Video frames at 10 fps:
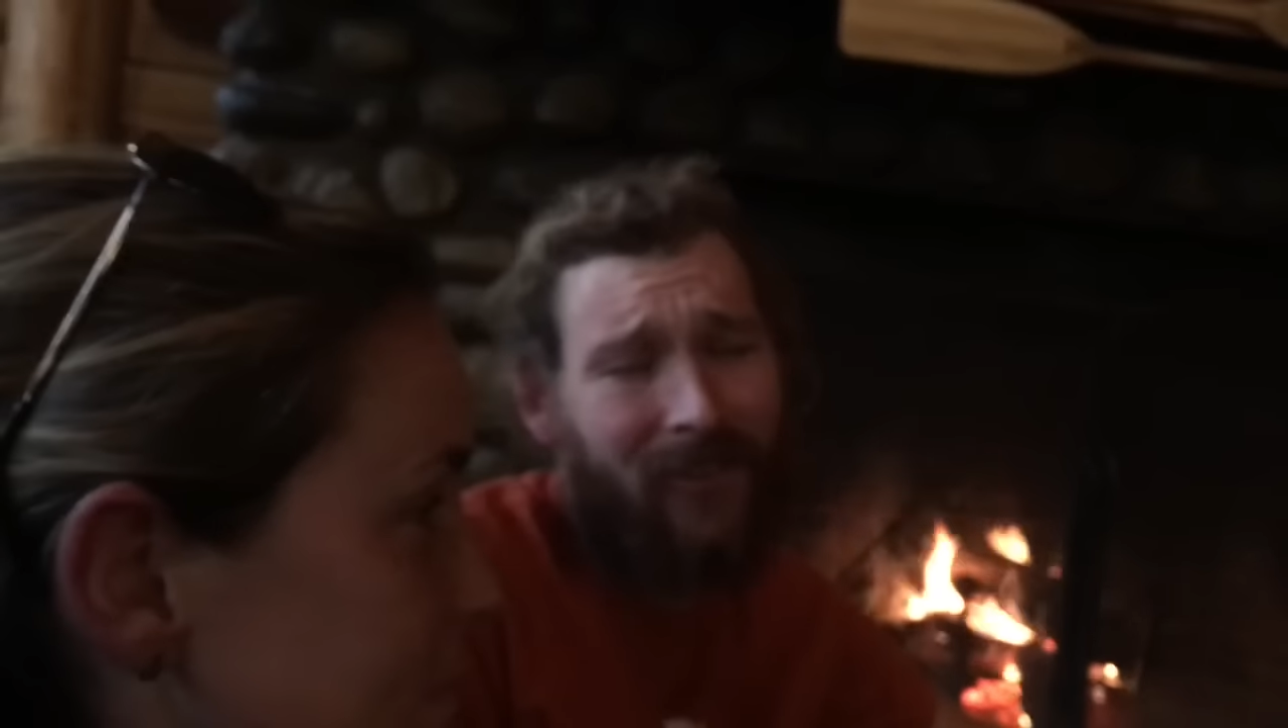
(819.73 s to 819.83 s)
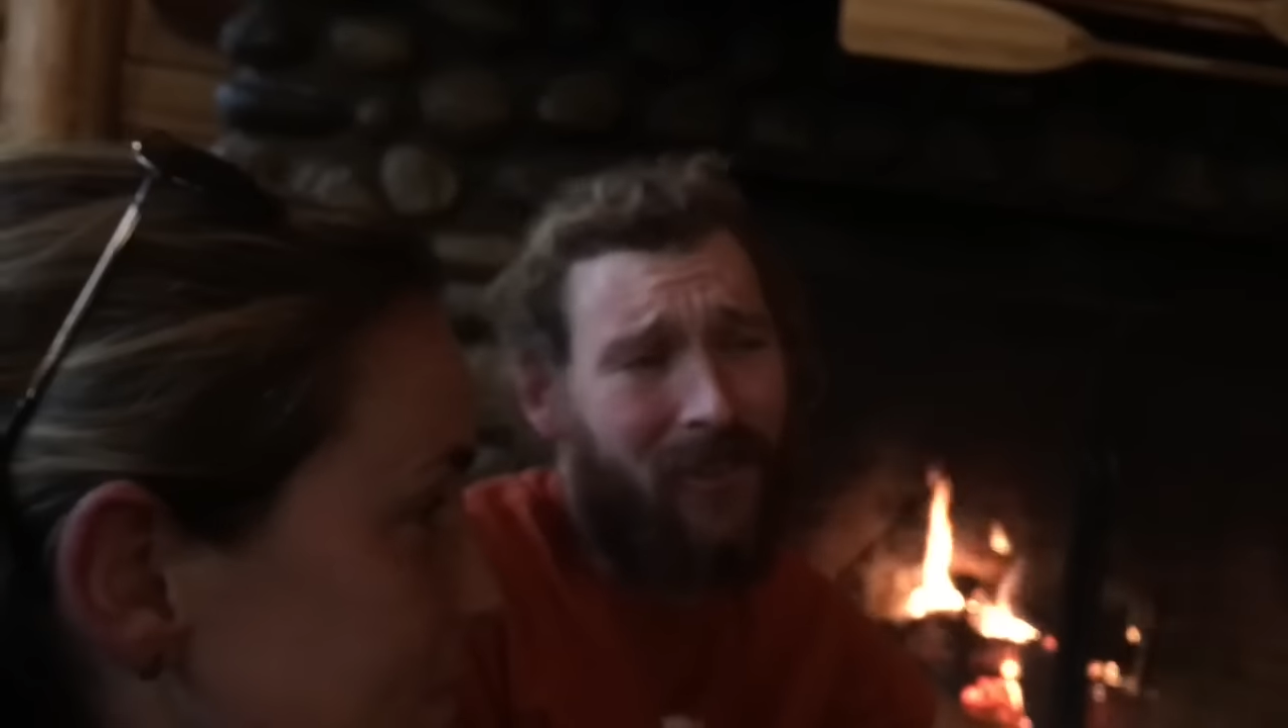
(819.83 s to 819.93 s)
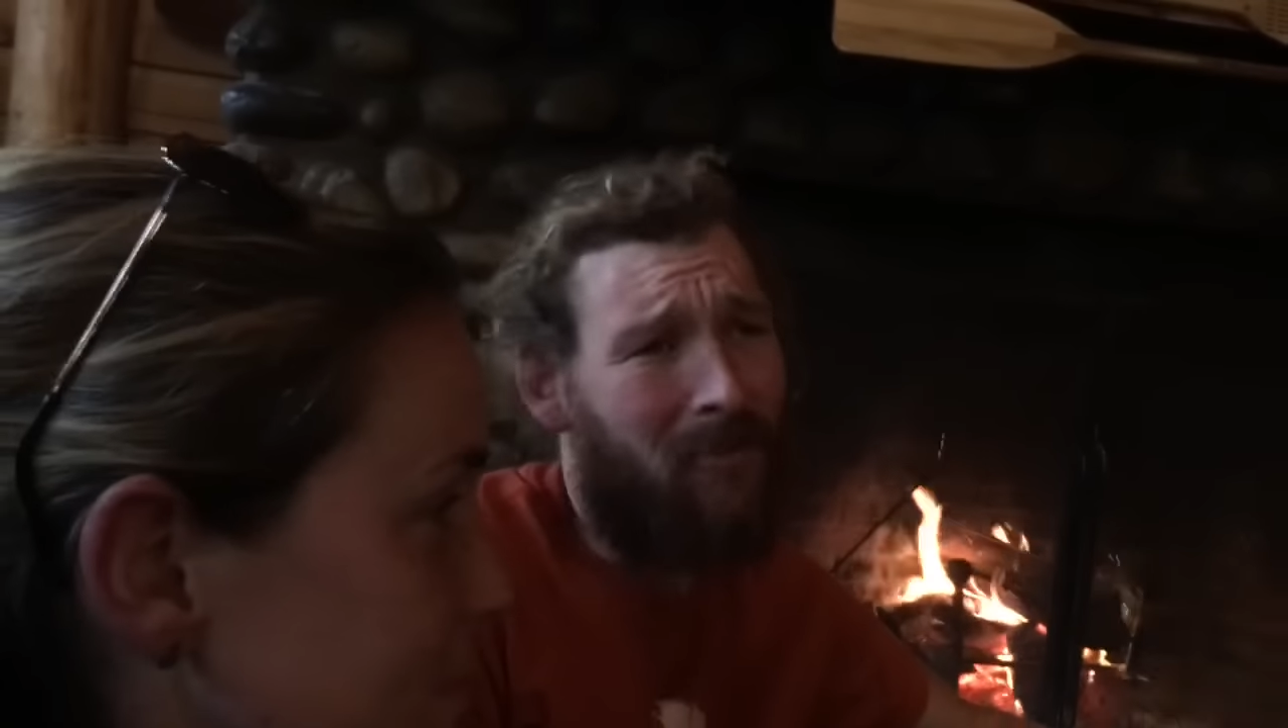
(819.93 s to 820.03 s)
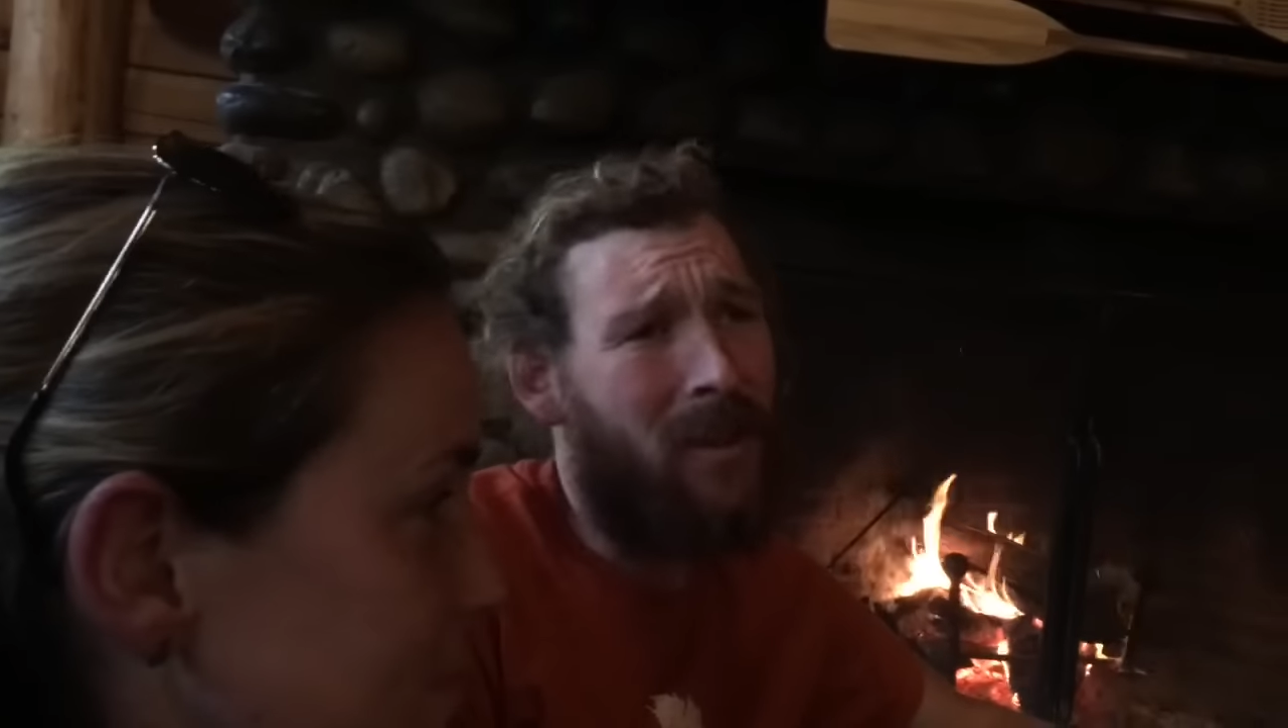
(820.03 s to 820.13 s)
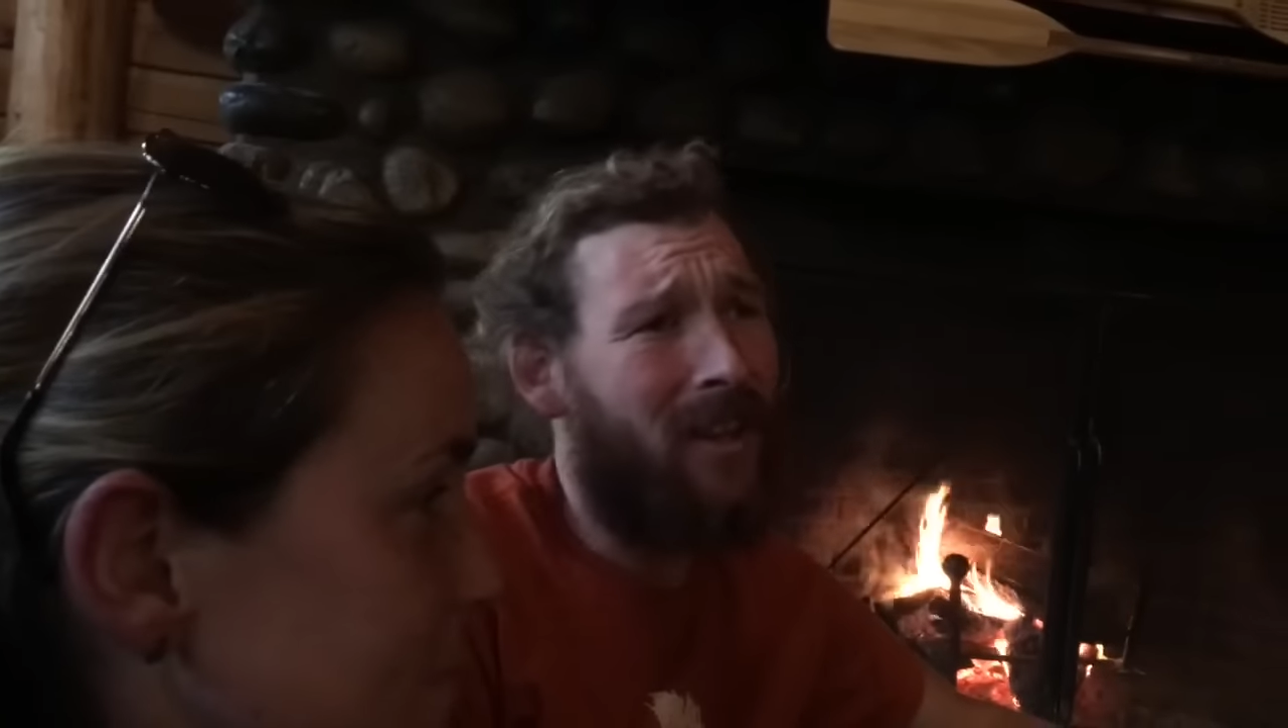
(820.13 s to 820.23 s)

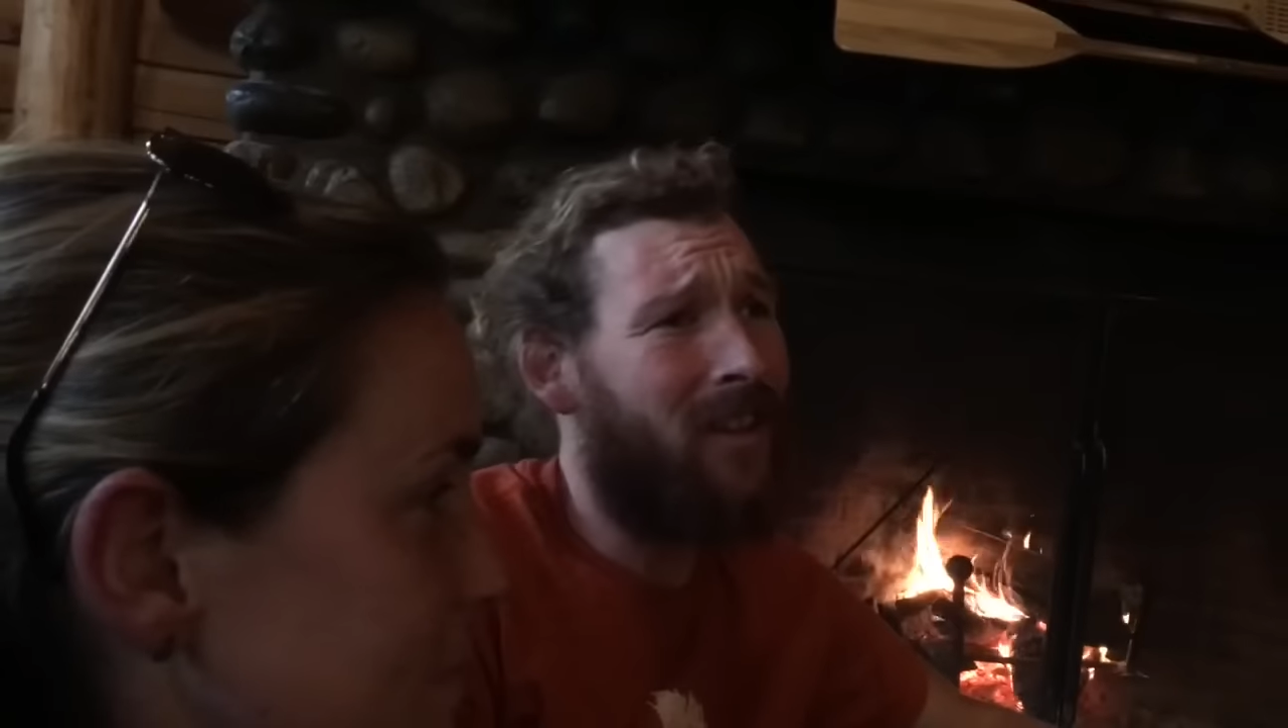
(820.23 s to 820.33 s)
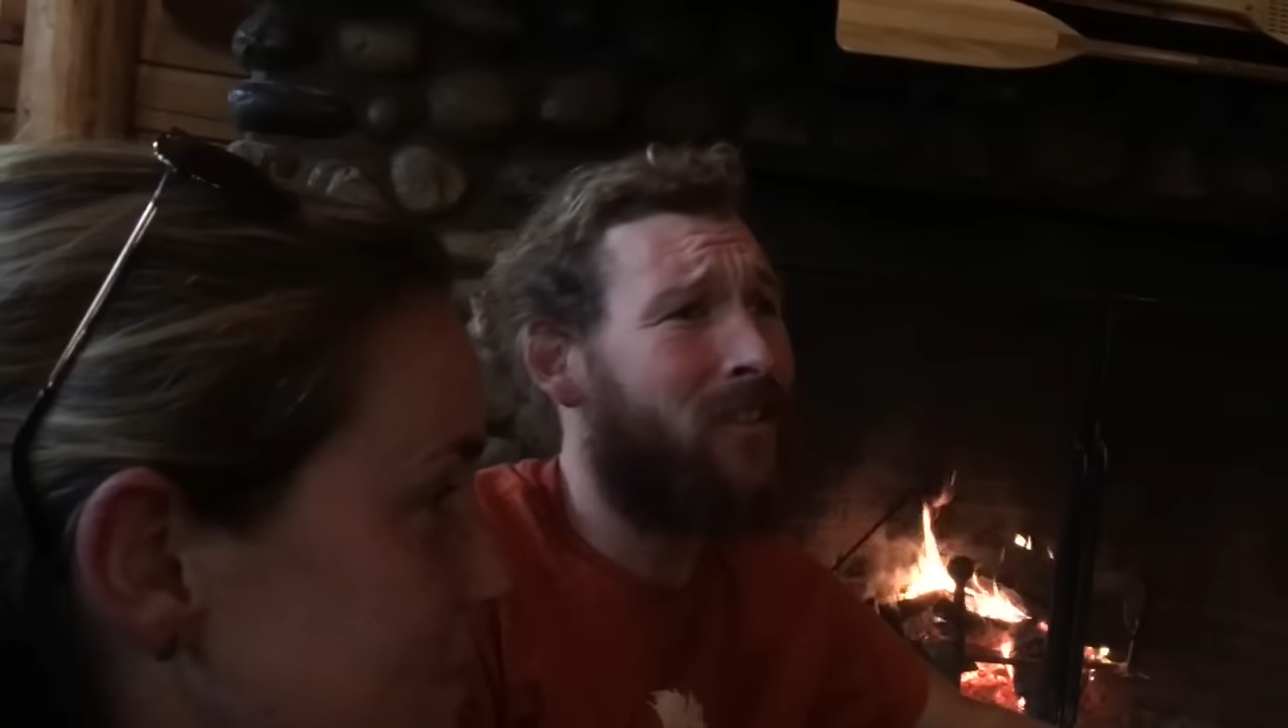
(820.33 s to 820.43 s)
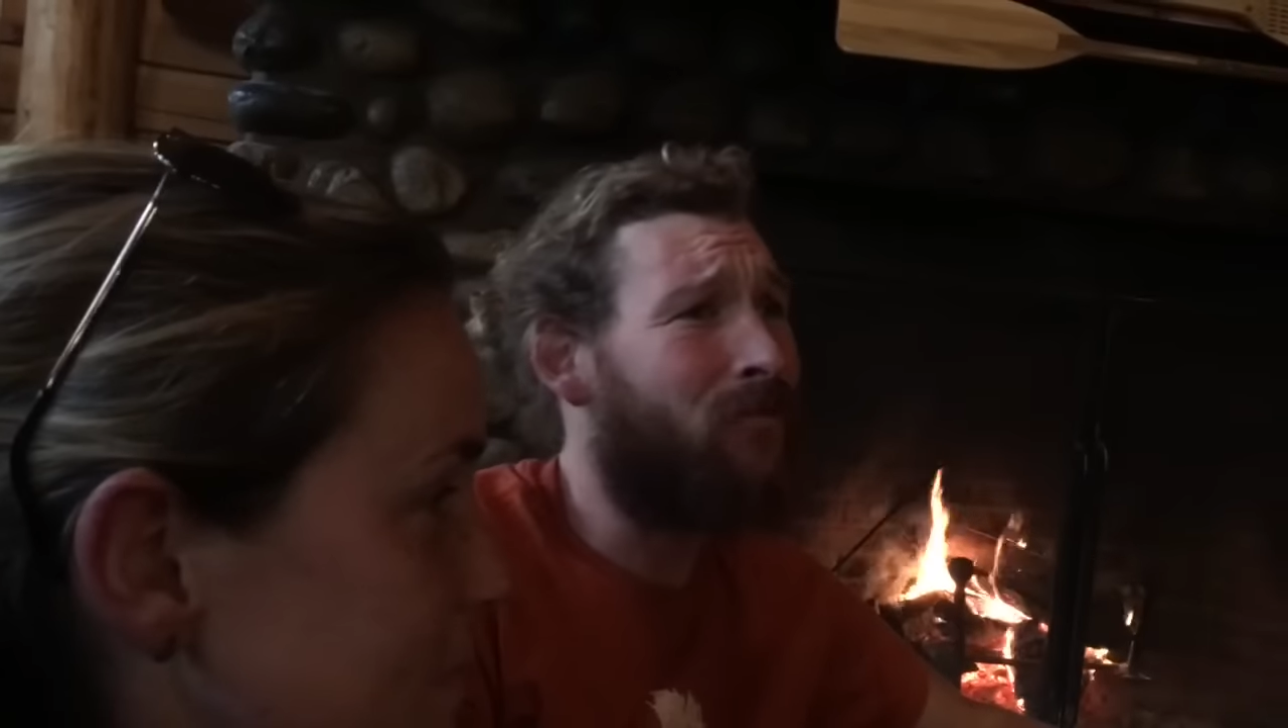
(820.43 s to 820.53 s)
to meet us